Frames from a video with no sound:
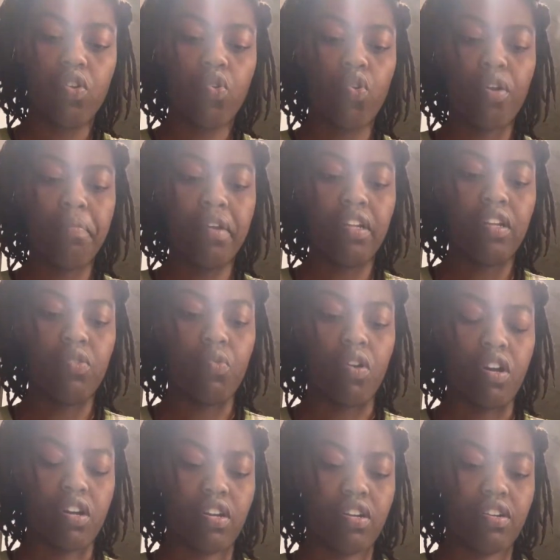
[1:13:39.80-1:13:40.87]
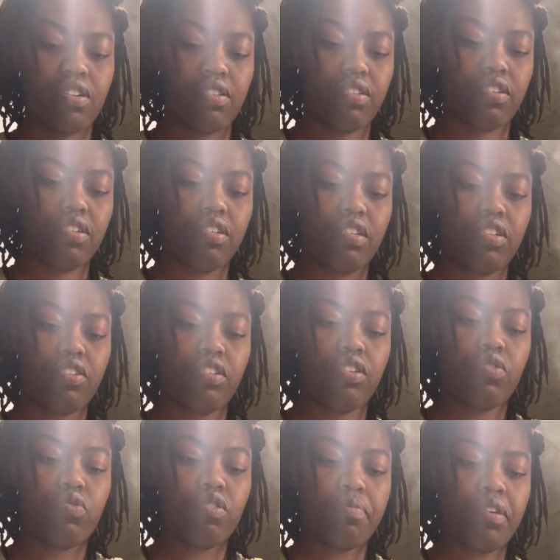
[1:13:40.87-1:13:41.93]
cornmeal and water, literally
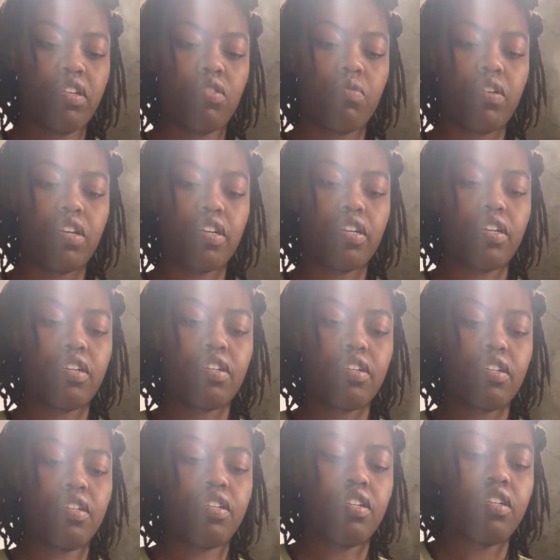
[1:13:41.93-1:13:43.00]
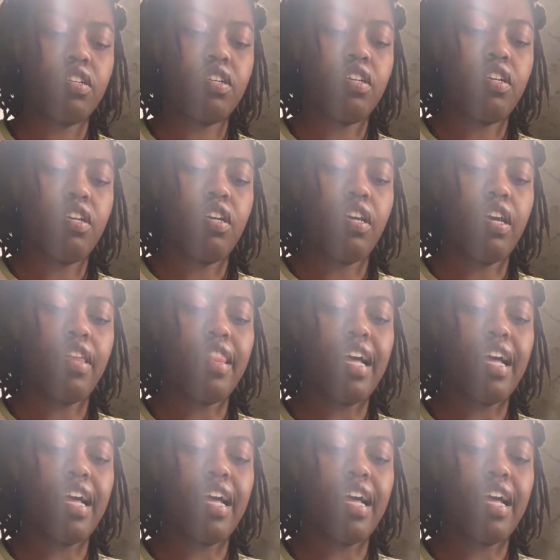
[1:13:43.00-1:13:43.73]
cornmeal and water. And